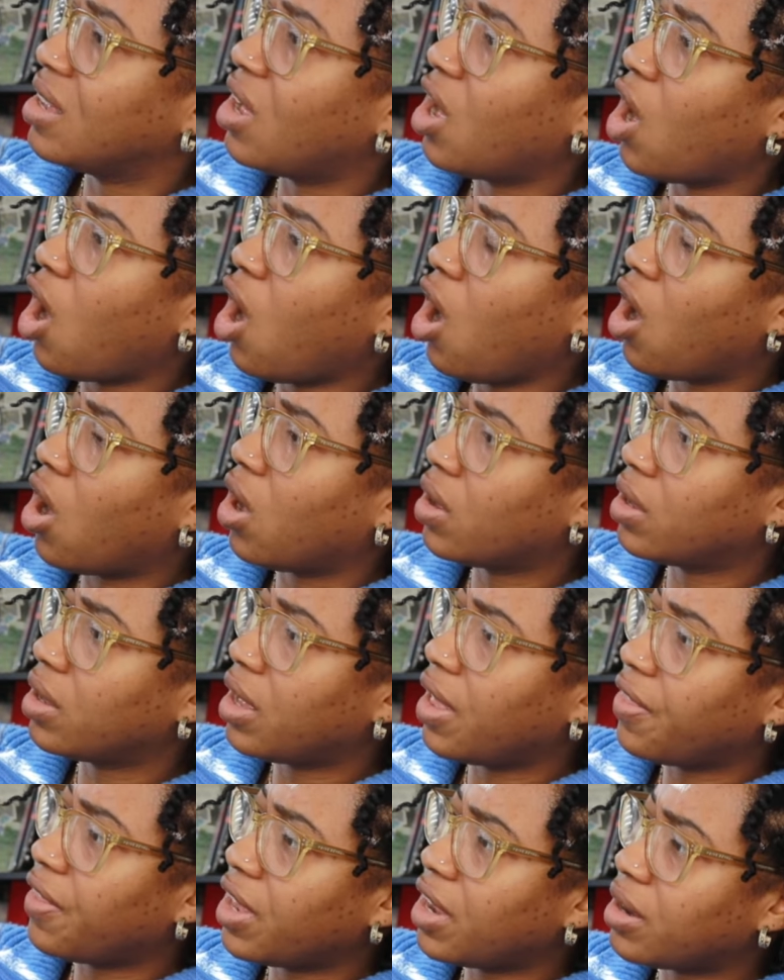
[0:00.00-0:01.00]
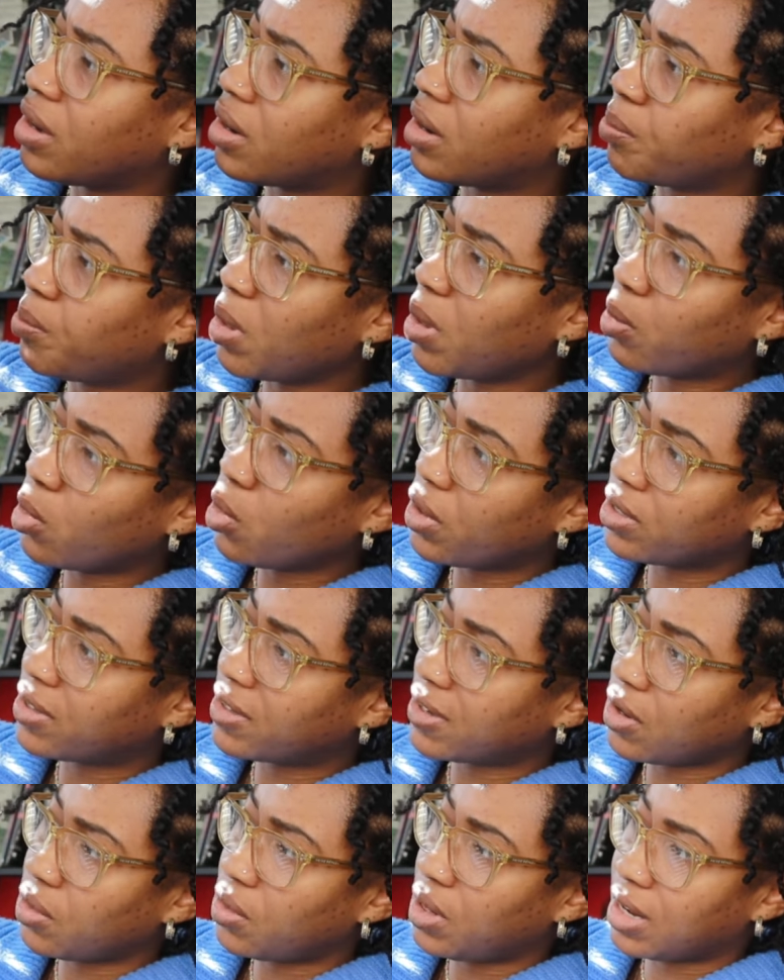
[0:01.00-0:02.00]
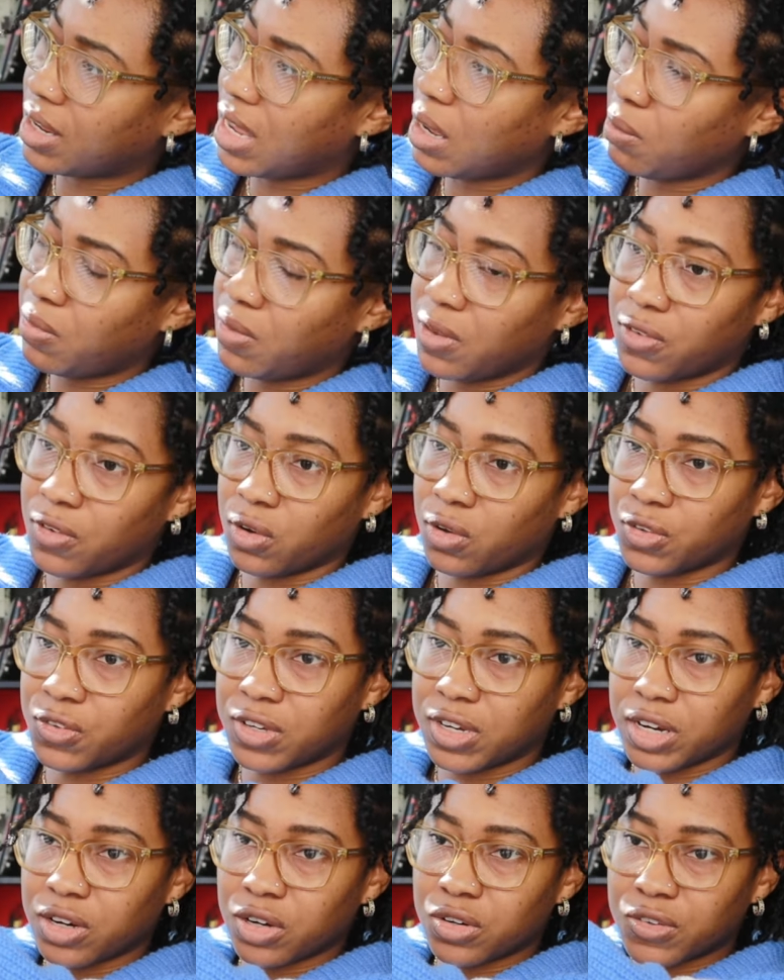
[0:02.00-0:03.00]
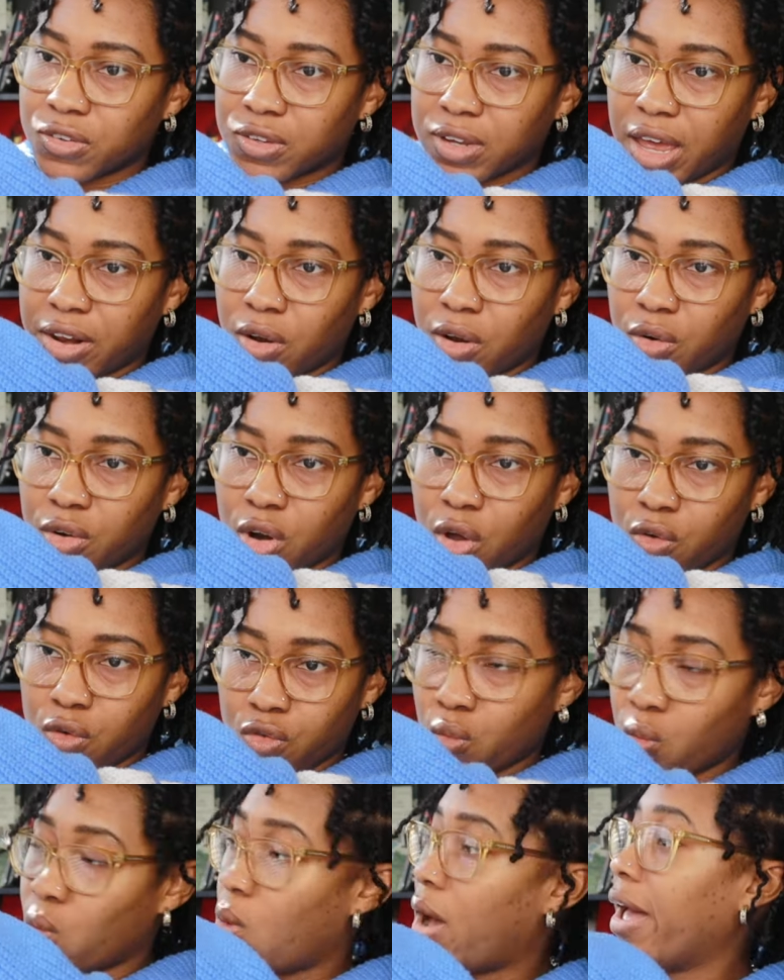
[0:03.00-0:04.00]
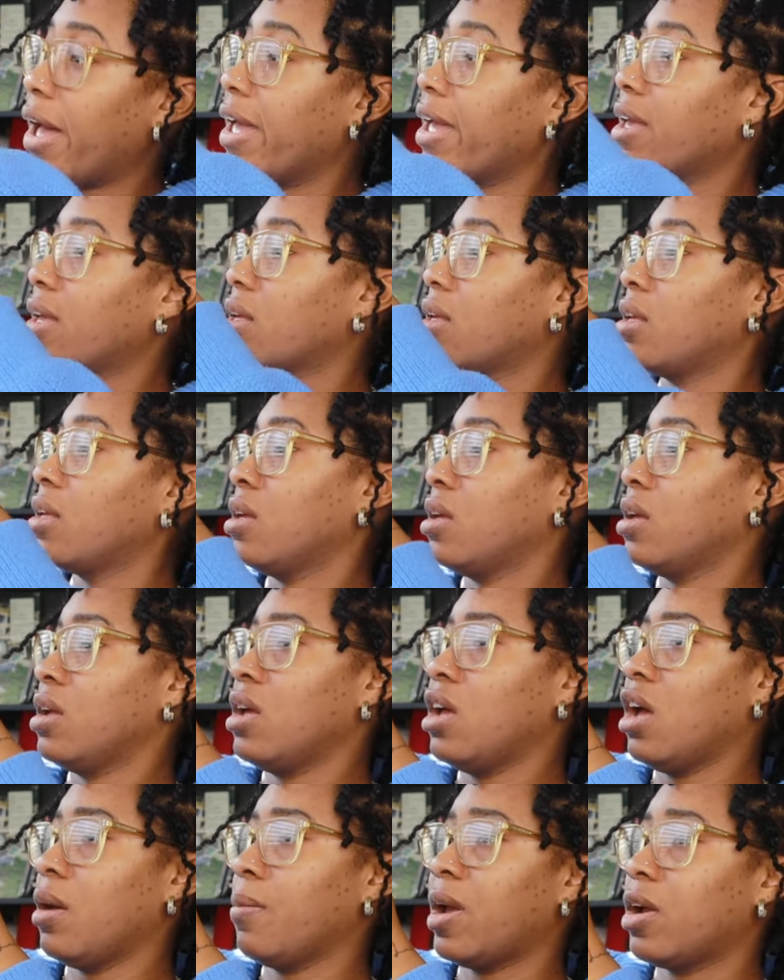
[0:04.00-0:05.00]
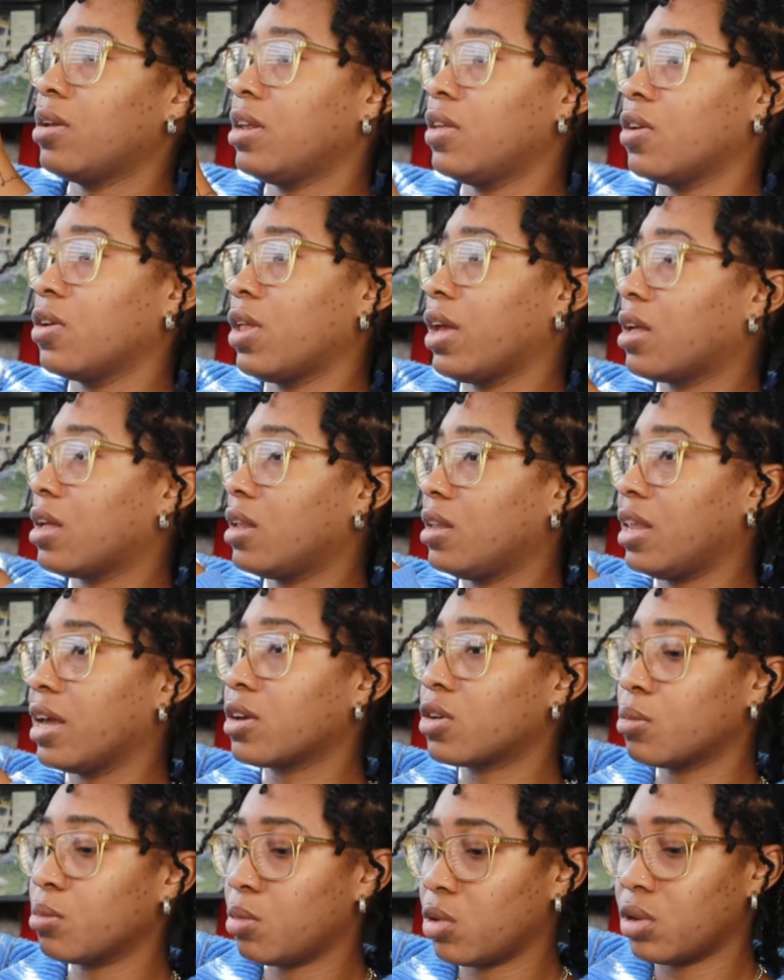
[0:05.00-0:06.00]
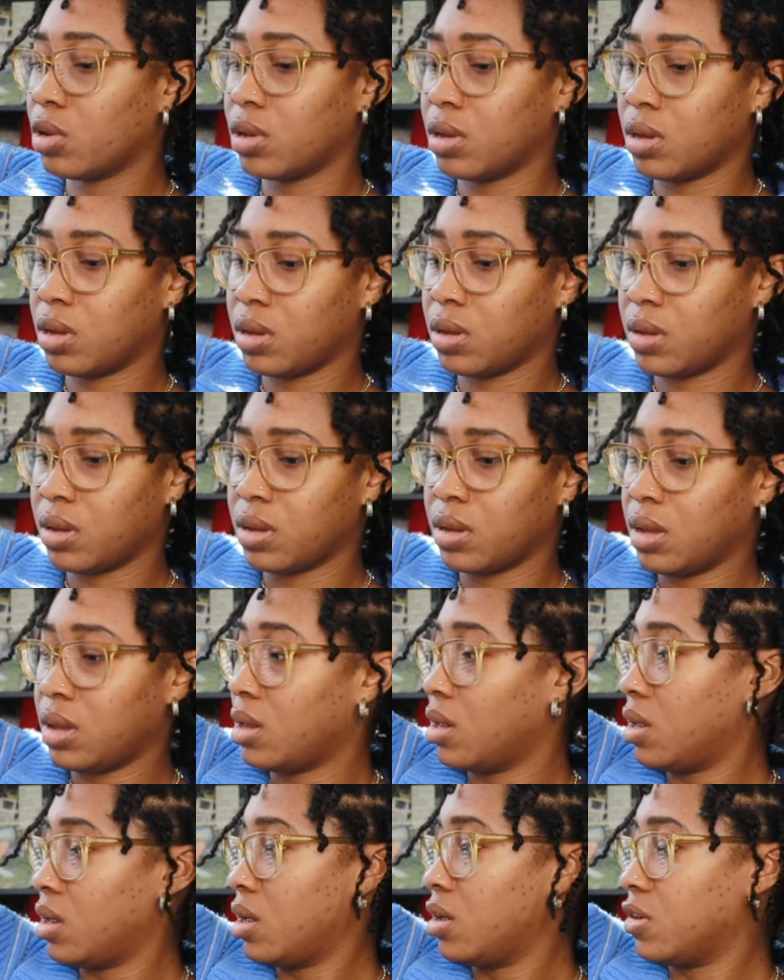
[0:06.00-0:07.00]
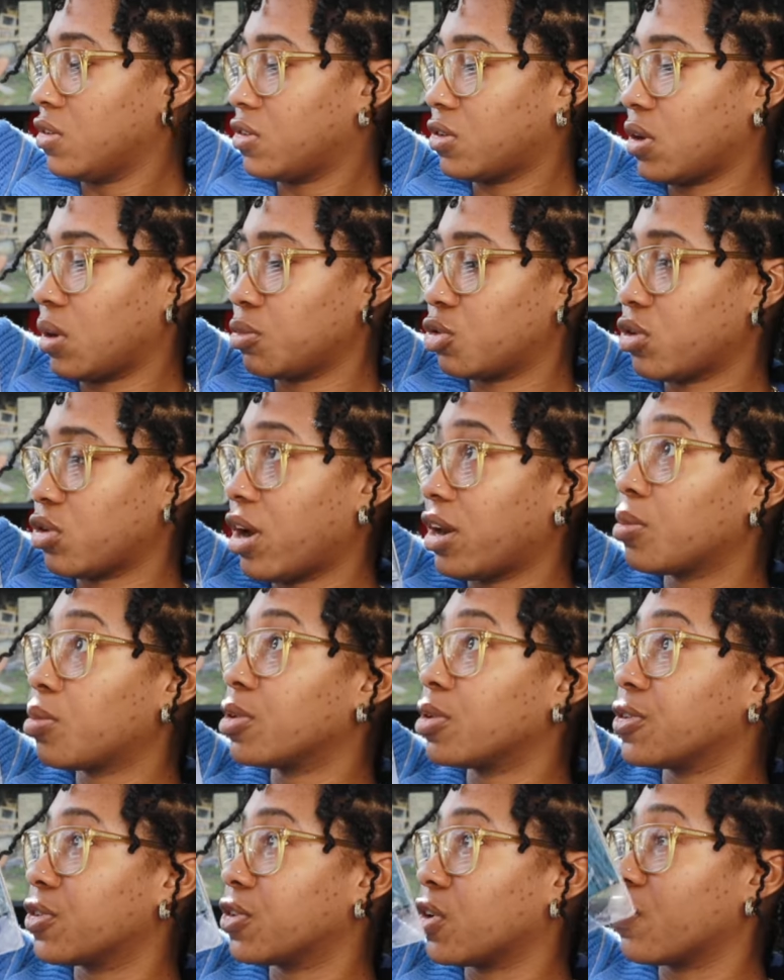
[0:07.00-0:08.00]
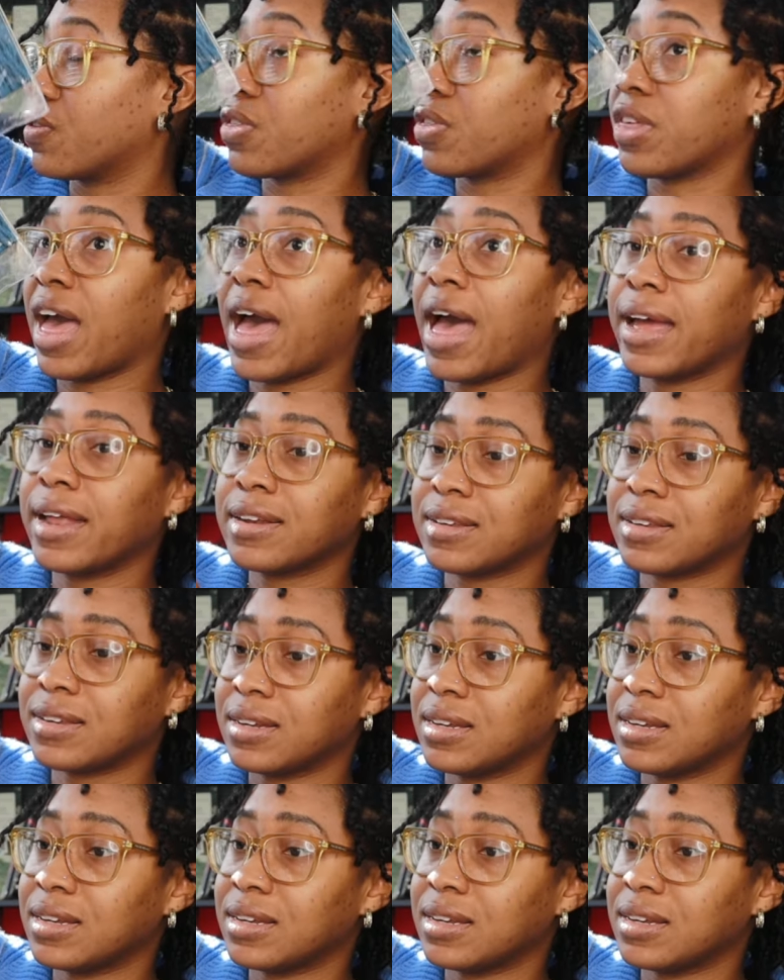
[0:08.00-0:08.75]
Oh, and then people always say you need to keep these little stickers. I don't know why. Apparently they're like collectible. So I'm trying to preserve that.